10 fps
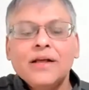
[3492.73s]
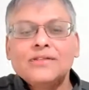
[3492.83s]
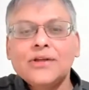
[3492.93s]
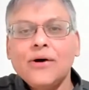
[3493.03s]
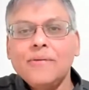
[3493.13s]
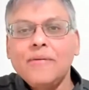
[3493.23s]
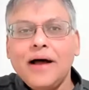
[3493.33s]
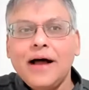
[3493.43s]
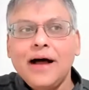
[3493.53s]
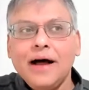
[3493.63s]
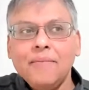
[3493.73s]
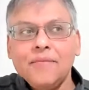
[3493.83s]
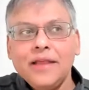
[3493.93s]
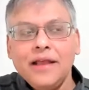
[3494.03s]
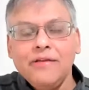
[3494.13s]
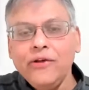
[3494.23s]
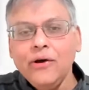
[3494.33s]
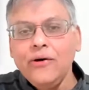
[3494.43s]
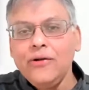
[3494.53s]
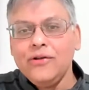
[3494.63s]
So if
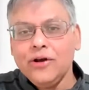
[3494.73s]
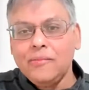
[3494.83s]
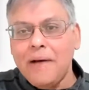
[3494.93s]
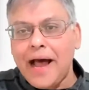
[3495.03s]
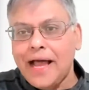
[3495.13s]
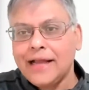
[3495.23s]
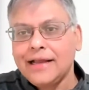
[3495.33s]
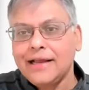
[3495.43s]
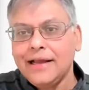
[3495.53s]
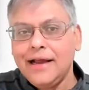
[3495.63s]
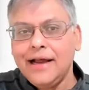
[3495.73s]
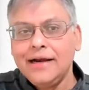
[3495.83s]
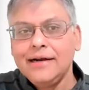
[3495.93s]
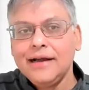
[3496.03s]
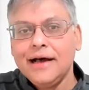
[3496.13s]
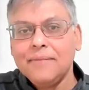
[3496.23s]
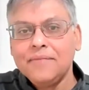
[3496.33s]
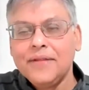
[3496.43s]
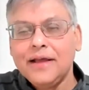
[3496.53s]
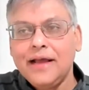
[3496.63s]
you look back and
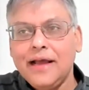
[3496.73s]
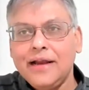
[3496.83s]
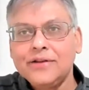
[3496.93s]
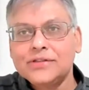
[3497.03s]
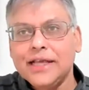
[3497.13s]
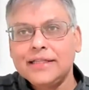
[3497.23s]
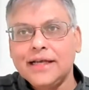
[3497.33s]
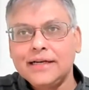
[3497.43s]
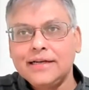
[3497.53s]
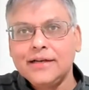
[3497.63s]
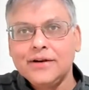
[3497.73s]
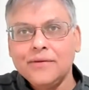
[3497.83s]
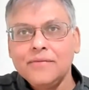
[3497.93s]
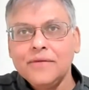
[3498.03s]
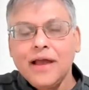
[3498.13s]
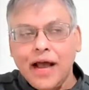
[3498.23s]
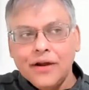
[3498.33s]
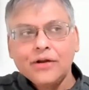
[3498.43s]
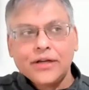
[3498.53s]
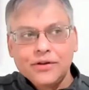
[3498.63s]
you say that I
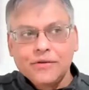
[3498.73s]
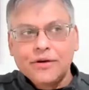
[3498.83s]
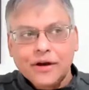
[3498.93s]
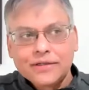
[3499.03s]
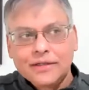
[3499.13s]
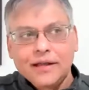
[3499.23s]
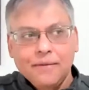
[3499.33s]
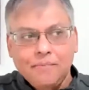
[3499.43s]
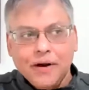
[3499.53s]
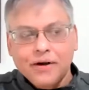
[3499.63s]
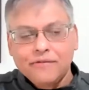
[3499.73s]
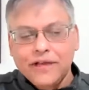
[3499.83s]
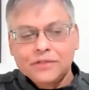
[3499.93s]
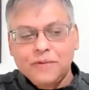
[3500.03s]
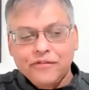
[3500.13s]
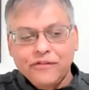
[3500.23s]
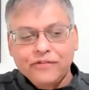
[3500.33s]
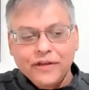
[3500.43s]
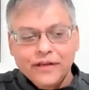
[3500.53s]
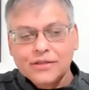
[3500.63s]
know that you were not part of VHPA
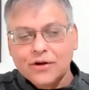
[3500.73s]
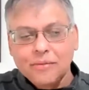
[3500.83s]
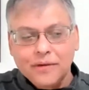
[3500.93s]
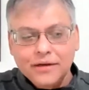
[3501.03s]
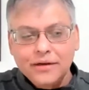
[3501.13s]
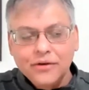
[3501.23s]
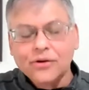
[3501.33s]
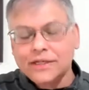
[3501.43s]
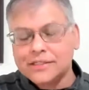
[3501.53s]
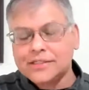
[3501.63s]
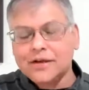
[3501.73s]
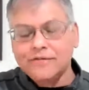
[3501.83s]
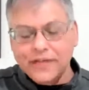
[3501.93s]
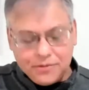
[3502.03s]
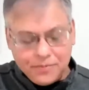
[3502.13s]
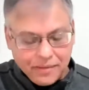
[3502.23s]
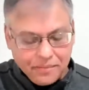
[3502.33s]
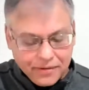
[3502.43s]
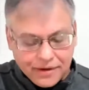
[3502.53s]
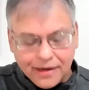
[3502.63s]
50 years ago, but you know the history of VHPA
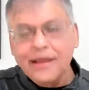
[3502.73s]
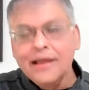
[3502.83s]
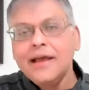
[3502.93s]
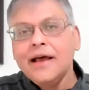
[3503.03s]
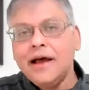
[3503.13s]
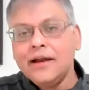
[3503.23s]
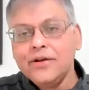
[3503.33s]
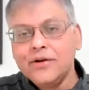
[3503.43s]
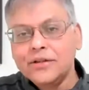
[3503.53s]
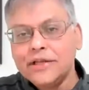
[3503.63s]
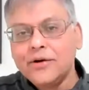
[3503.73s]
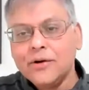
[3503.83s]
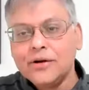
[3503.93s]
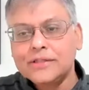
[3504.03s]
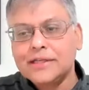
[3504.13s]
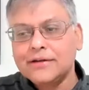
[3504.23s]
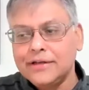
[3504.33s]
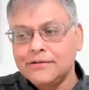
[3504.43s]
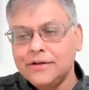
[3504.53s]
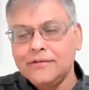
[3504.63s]
pretty well, and you know the goals
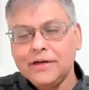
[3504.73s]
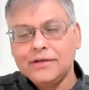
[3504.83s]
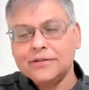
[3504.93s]
with